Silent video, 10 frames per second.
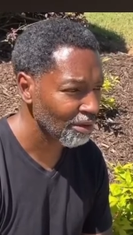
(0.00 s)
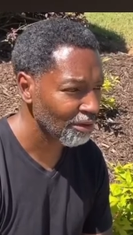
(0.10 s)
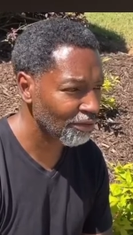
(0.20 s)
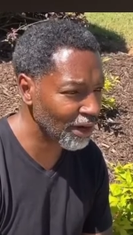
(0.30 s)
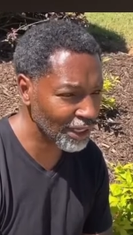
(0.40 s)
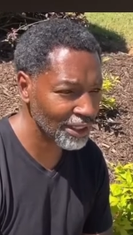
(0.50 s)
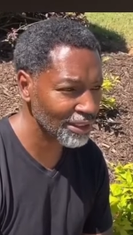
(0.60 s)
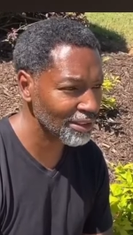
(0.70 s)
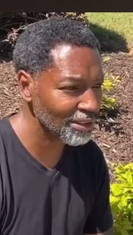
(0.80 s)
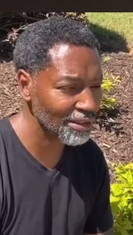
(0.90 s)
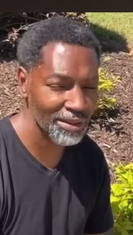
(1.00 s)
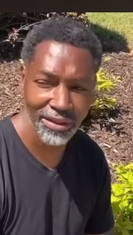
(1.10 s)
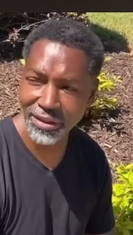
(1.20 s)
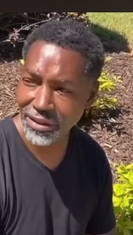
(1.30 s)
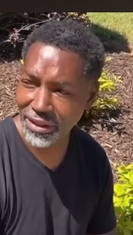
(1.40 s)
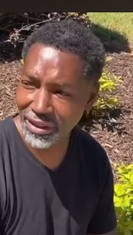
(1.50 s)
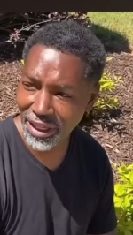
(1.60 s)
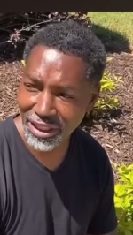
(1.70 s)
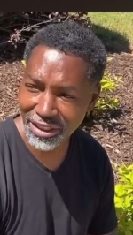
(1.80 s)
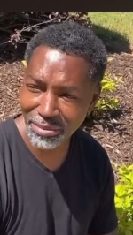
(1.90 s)
Fuck it.
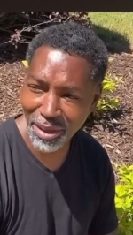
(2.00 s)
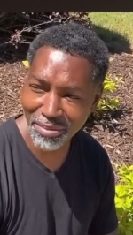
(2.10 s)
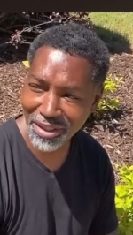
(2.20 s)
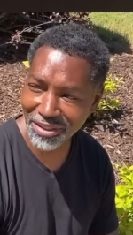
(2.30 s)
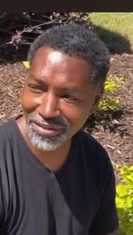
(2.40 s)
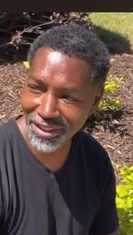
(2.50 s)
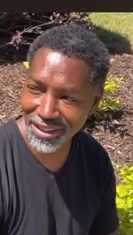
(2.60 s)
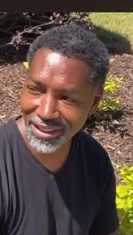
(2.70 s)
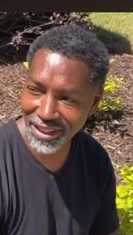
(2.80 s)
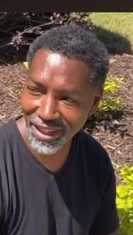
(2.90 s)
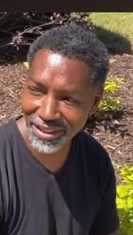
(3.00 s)
Today is my motherfucking day.